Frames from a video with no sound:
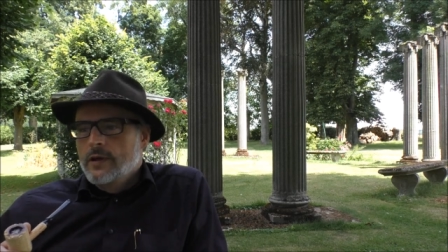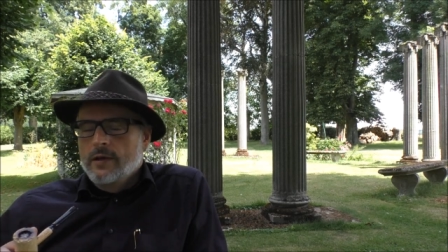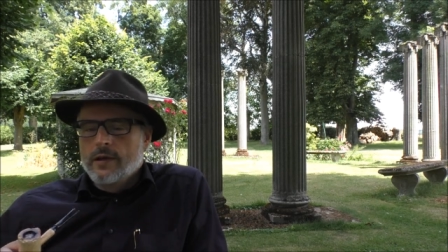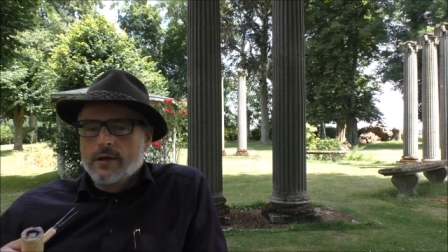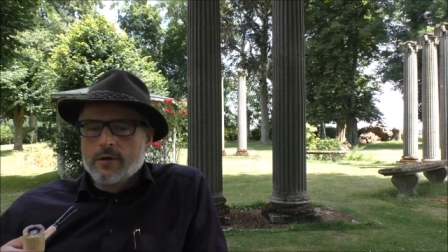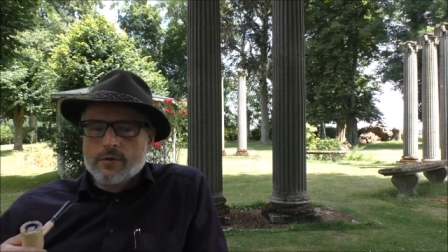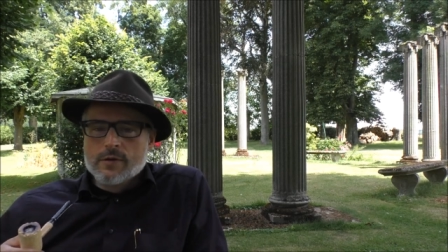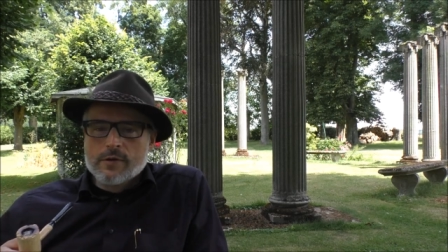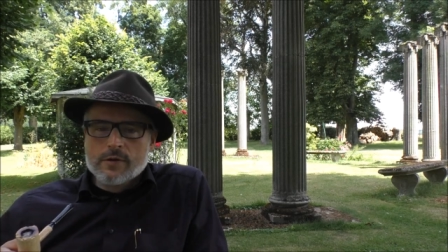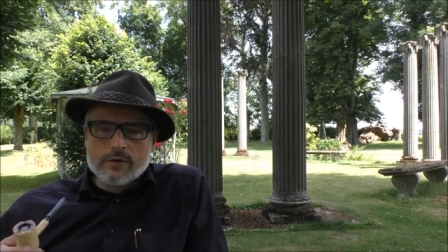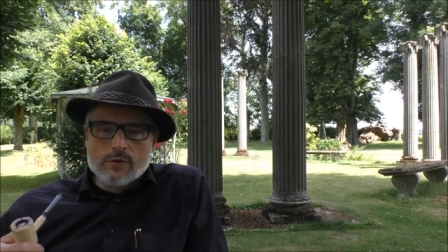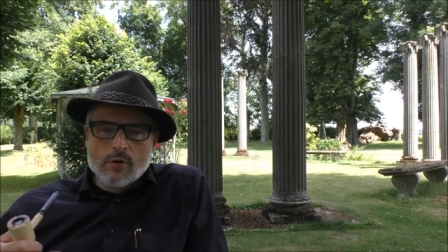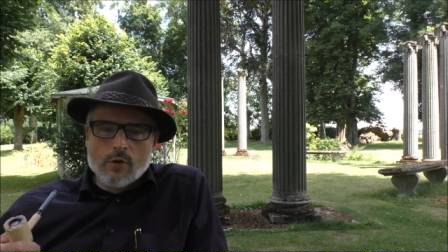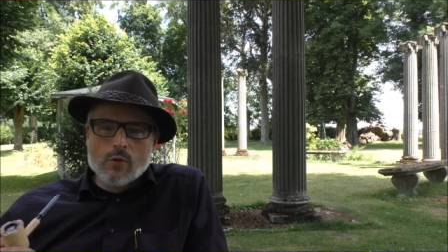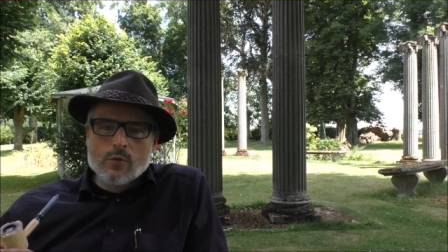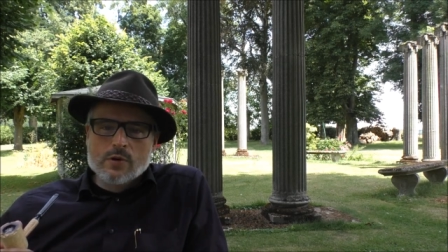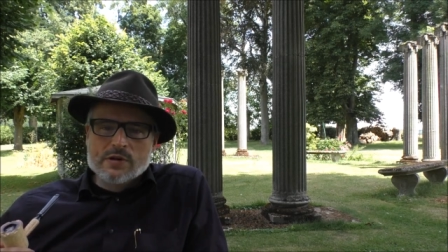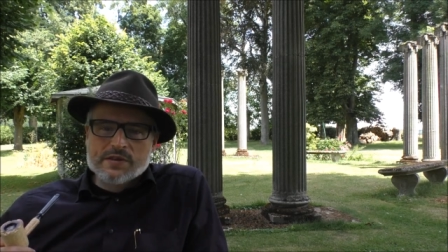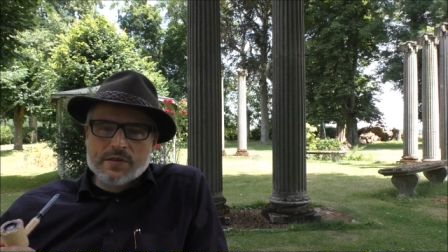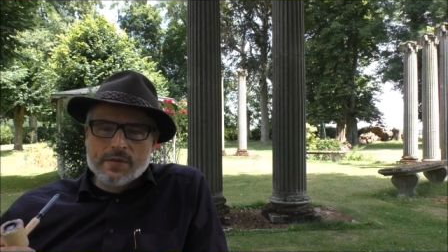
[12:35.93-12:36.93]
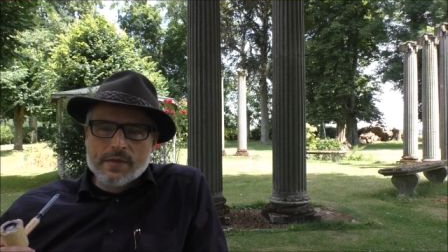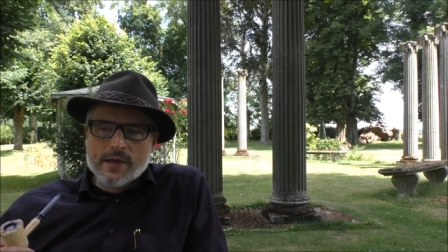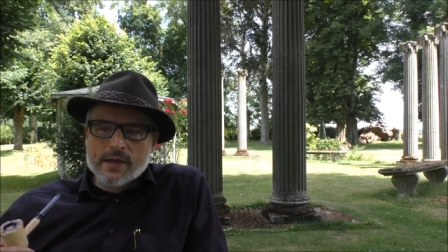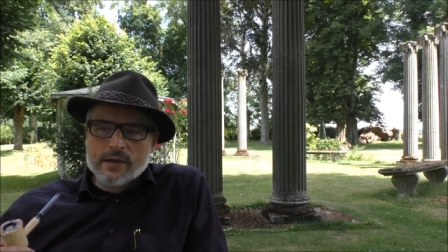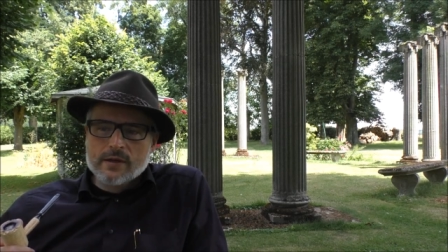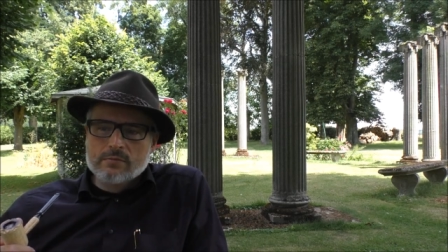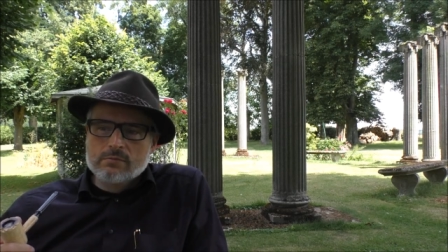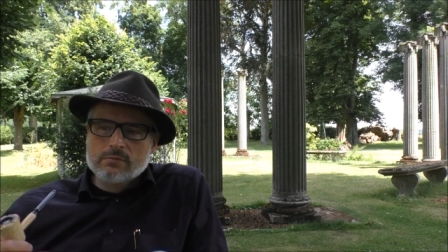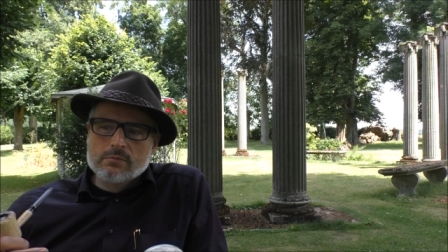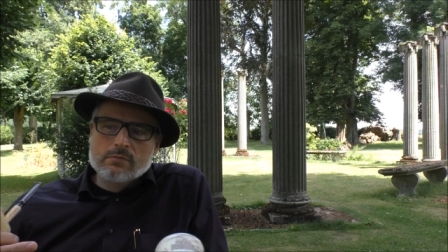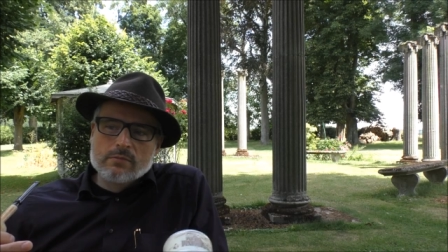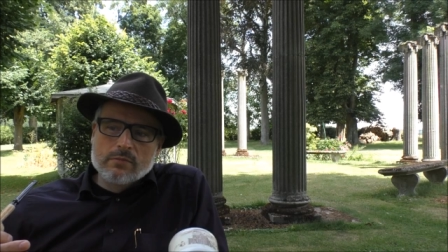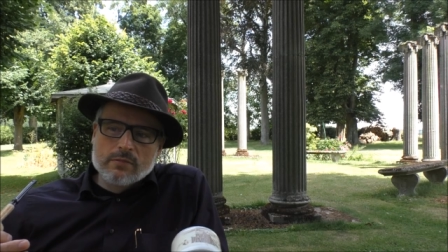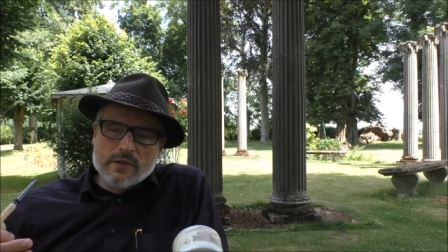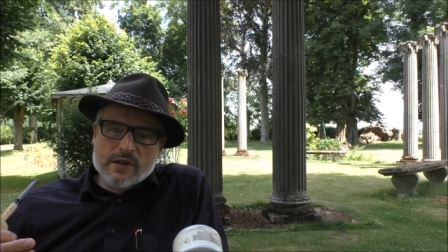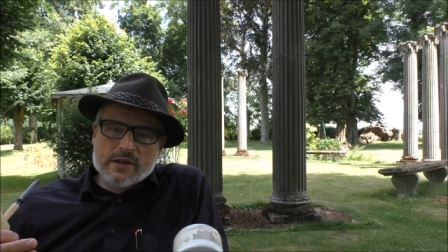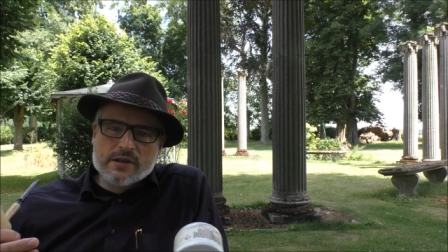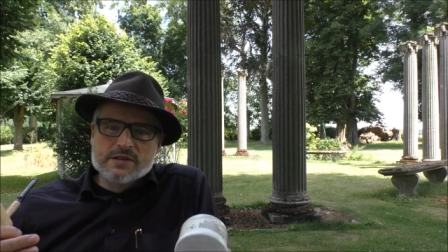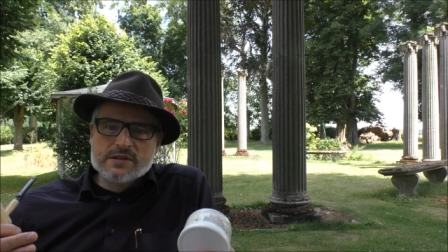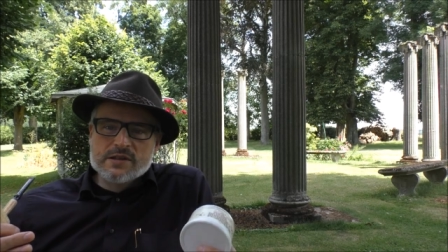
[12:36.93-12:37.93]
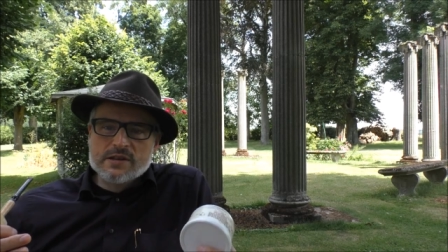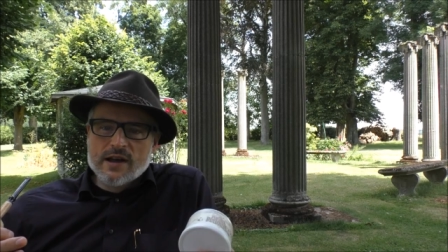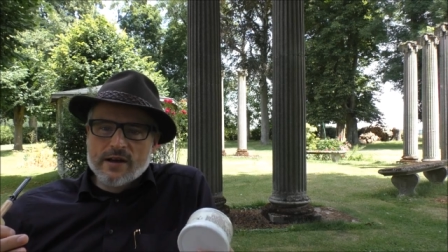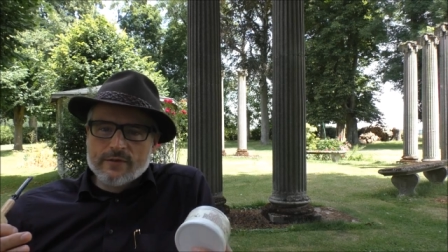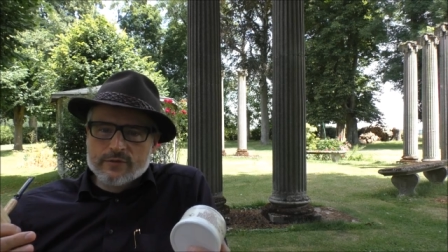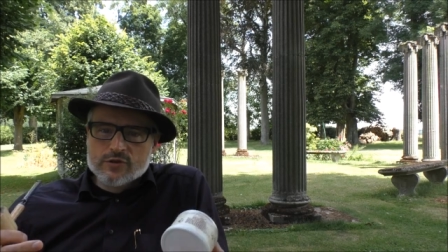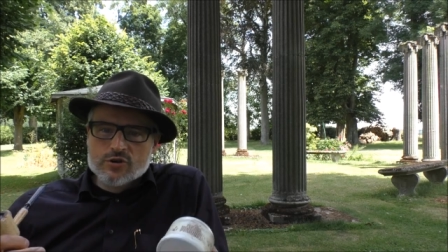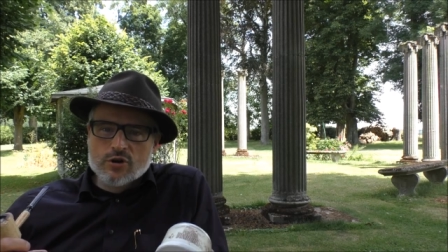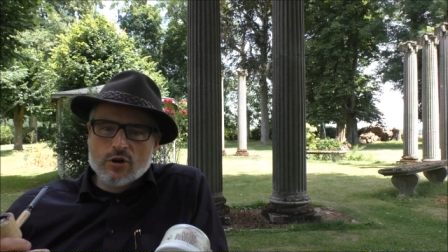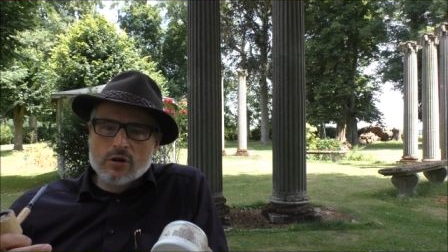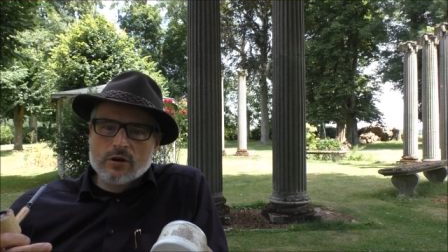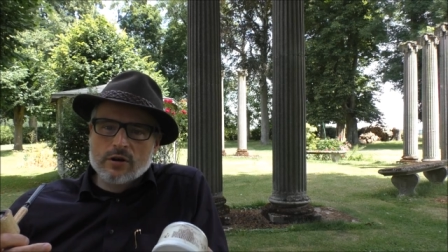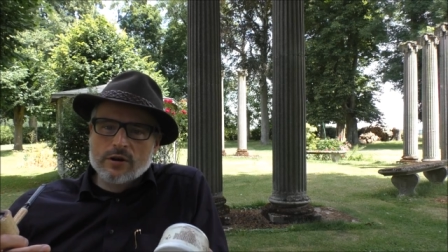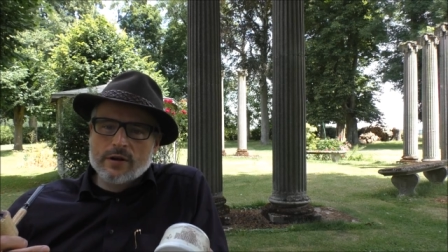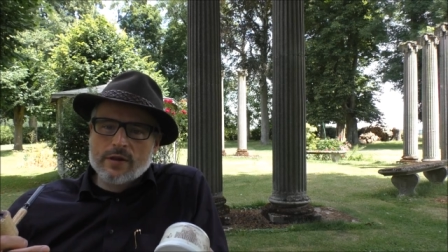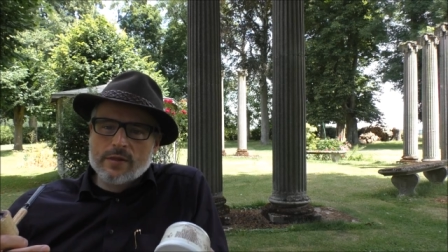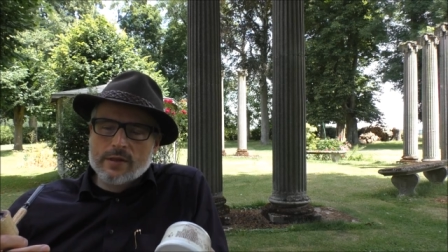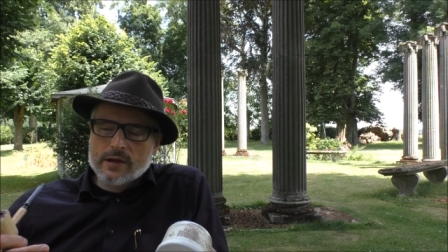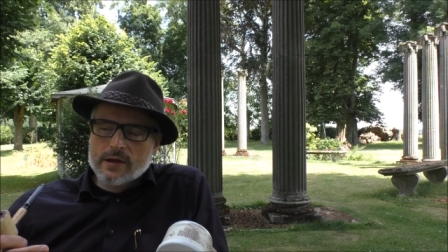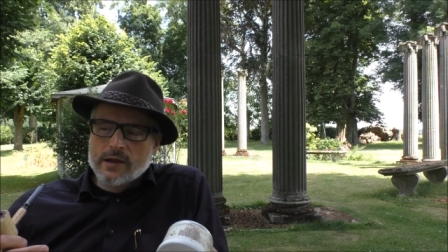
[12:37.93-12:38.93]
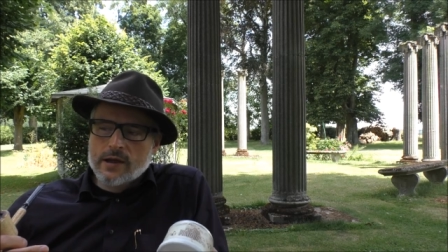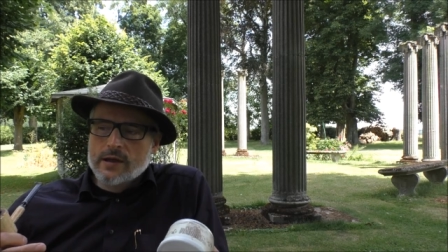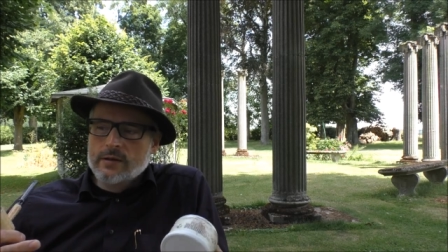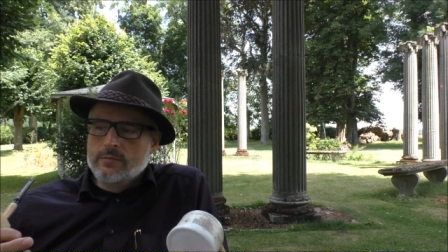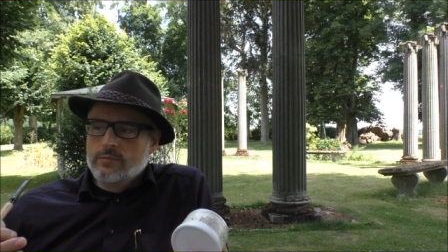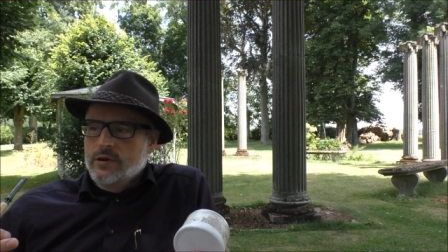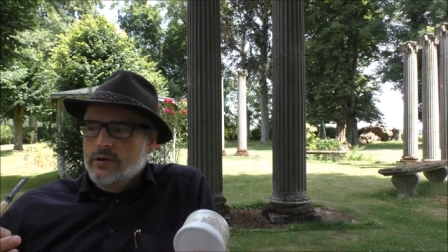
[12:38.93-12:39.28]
You always think there isn't enough chocolate on the cake,